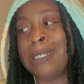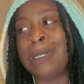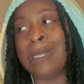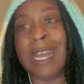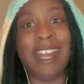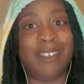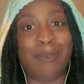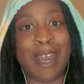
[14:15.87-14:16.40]

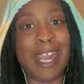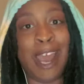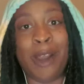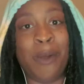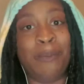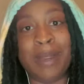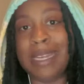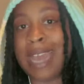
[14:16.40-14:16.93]
That's why y'all don't
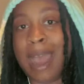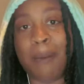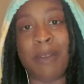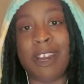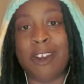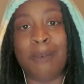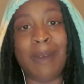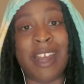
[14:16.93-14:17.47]
be commenting
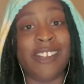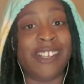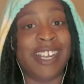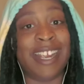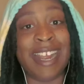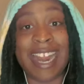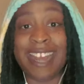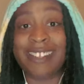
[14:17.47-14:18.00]
on my
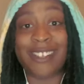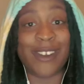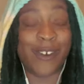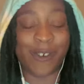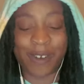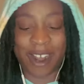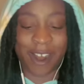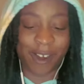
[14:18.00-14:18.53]
shit. That's cool,
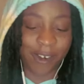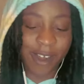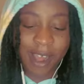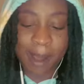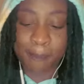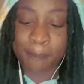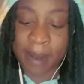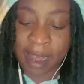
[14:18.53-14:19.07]
though.
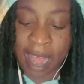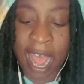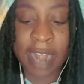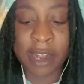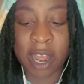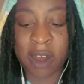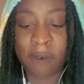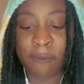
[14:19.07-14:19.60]
But I
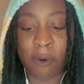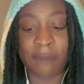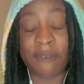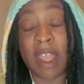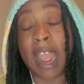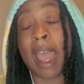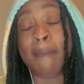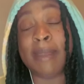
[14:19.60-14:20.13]
know for a
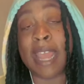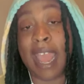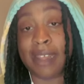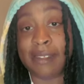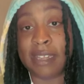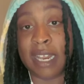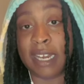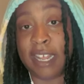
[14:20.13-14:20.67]
fact I be
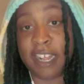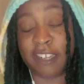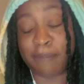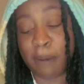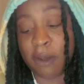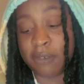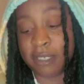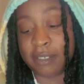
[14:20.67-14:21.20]
accidentally
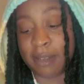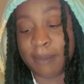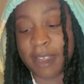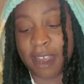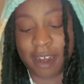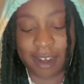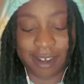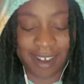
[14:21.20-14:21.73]
exposing some of
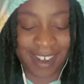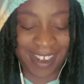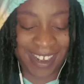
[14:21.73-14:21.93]
y'all.